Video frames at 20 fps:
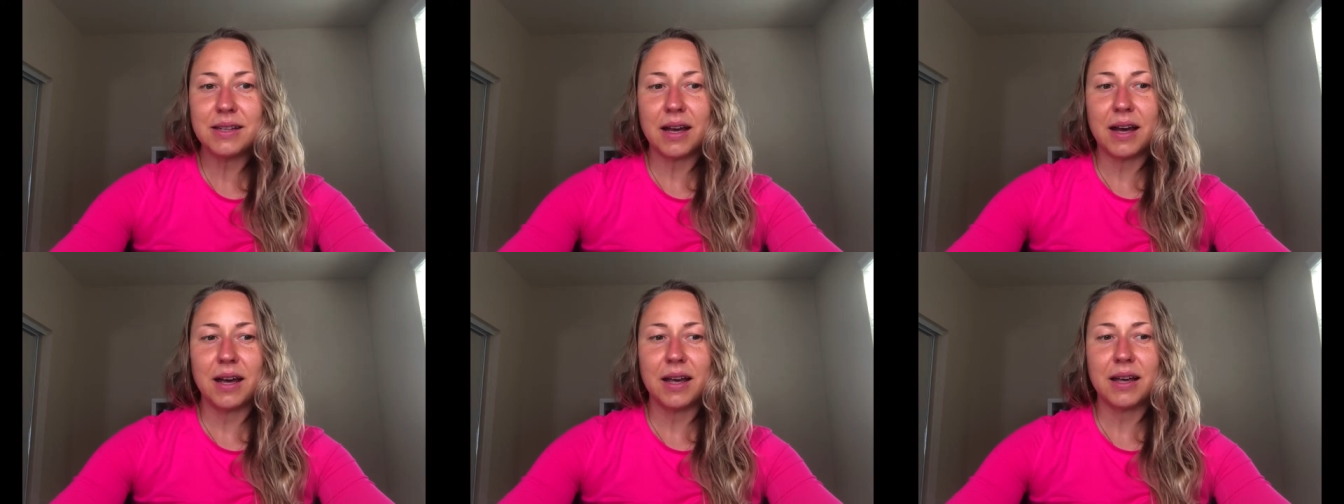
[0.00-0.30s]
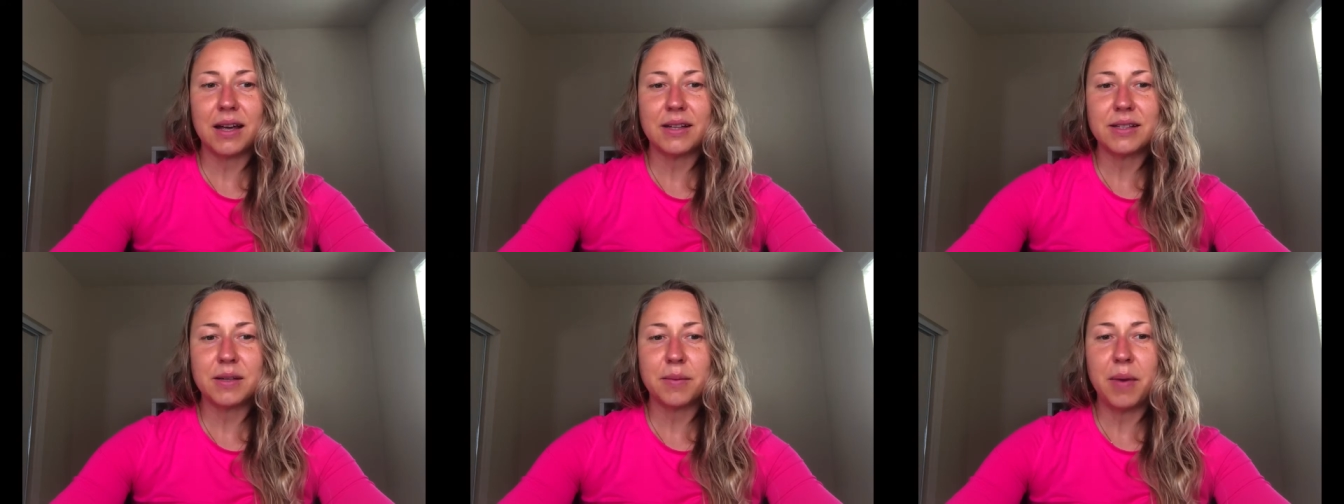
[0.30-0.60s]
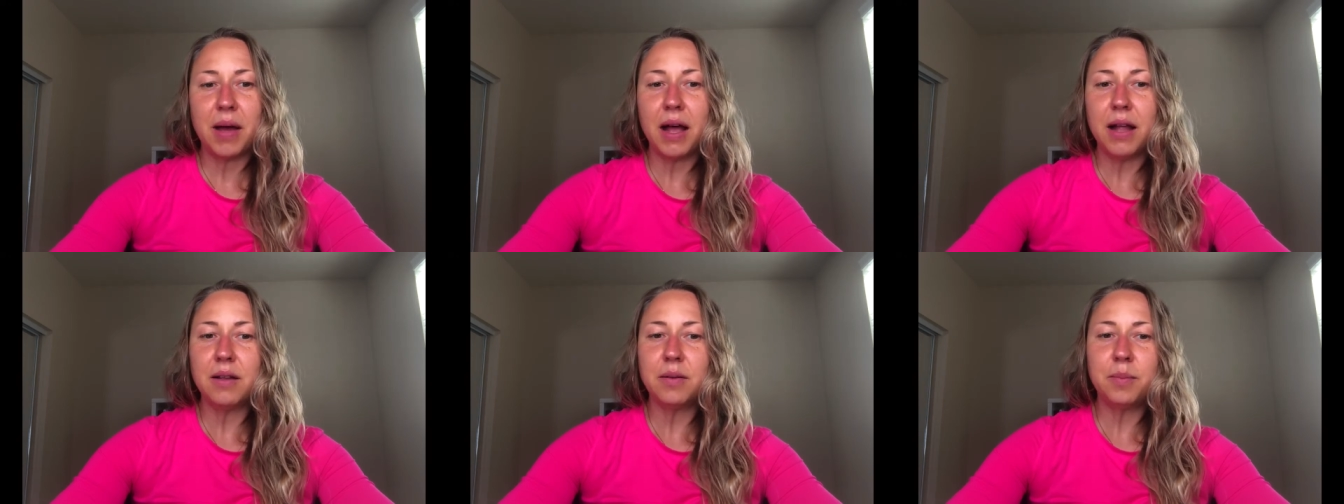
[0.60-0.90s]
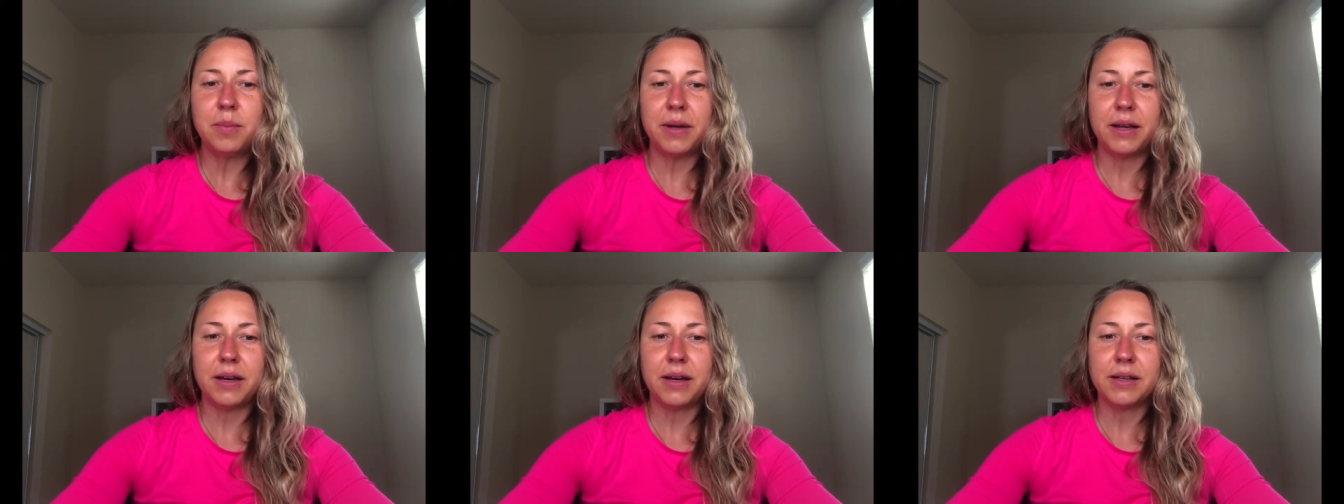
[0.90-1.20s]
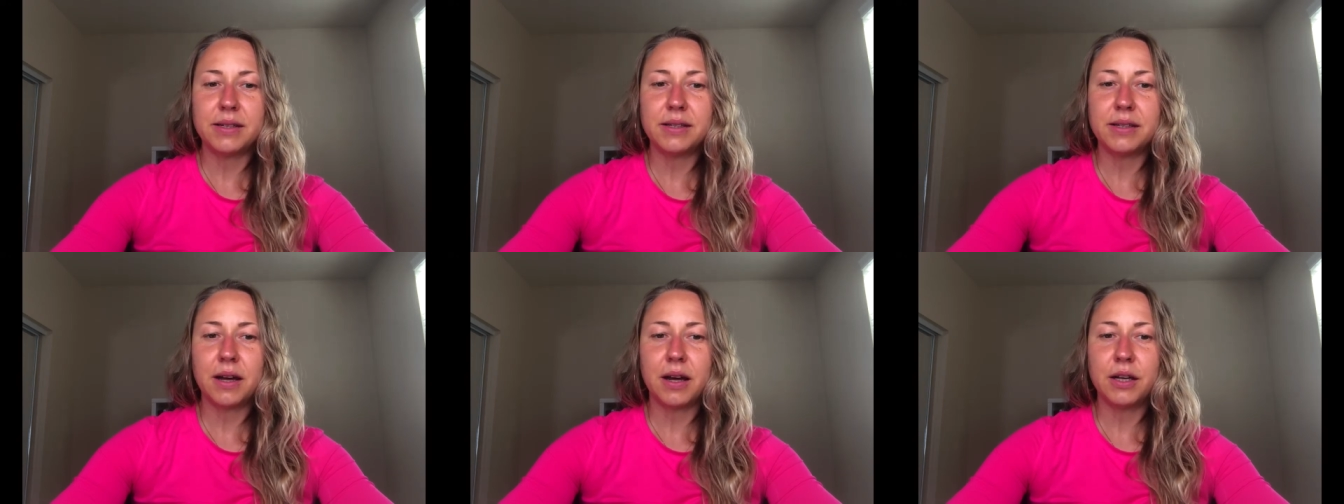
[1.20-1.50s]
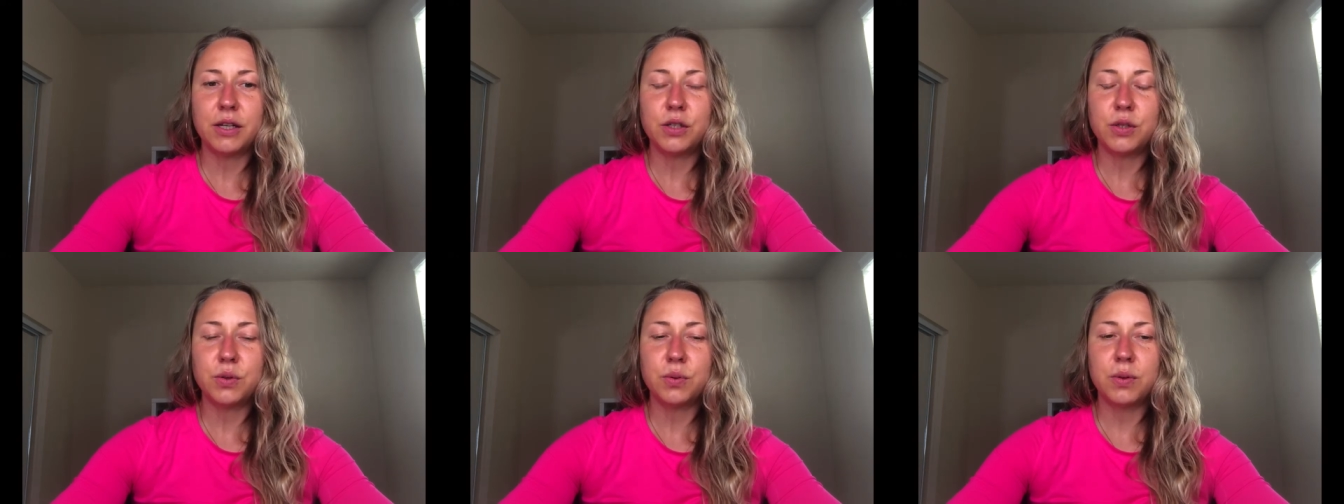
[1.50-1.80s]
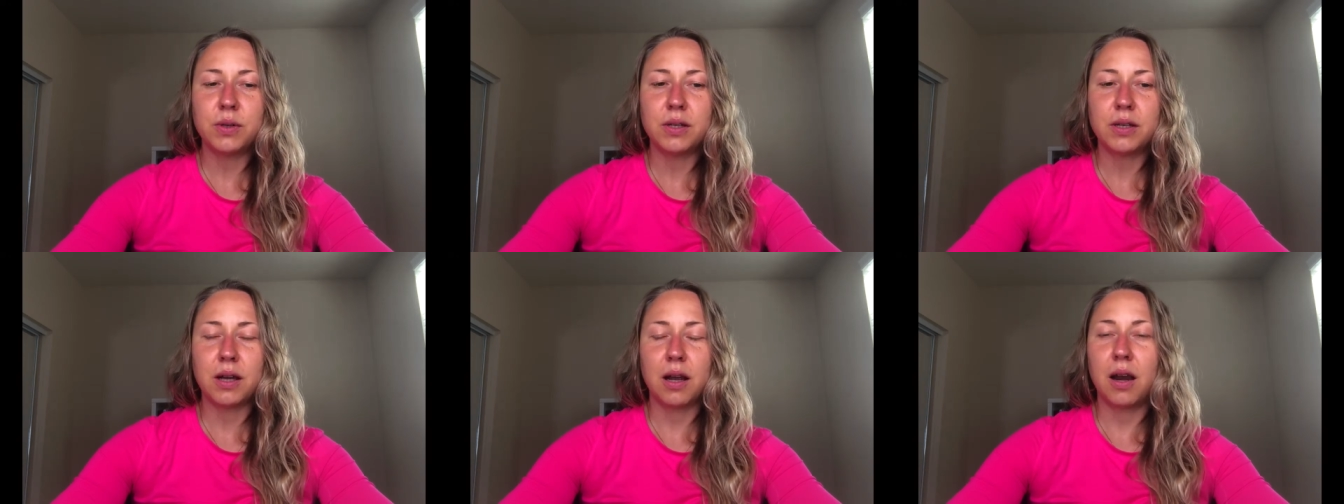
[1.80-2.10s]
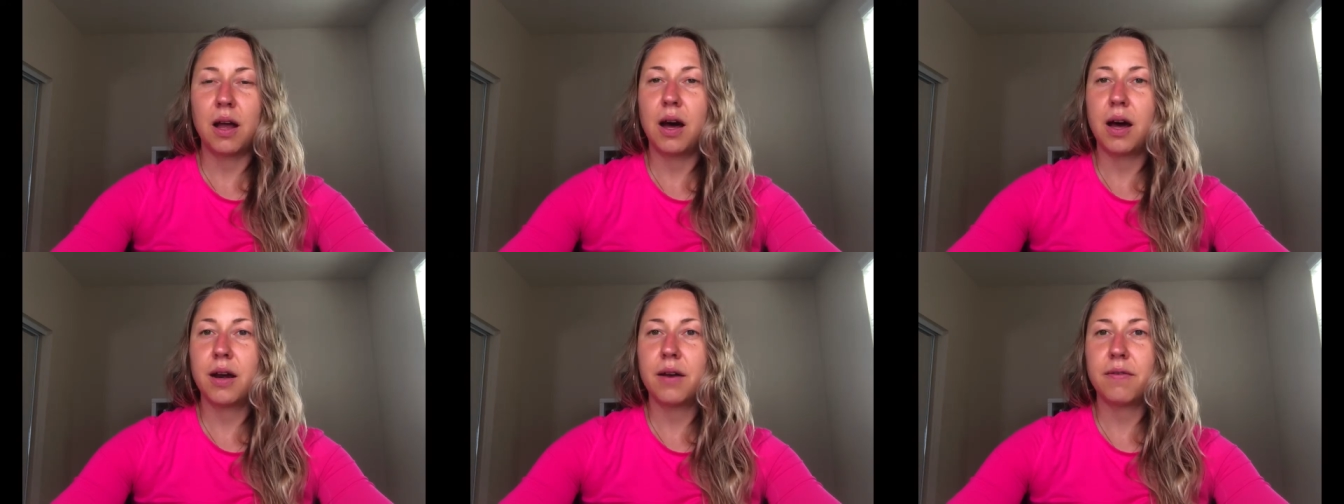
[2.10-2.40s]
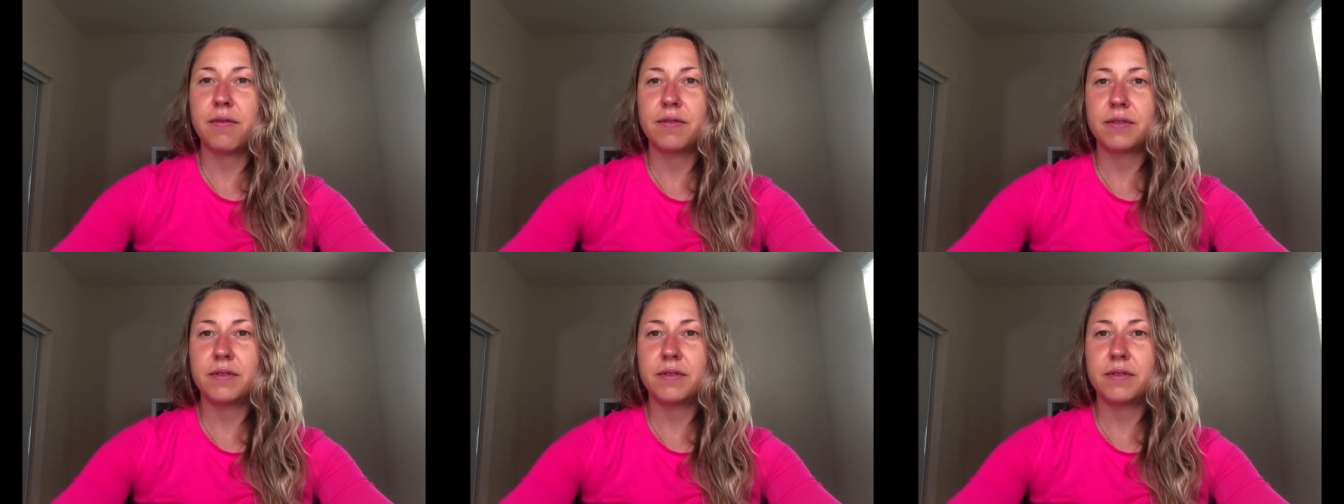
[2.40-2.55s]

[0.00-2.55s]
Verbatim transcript: I got some help, and I started doing a lot of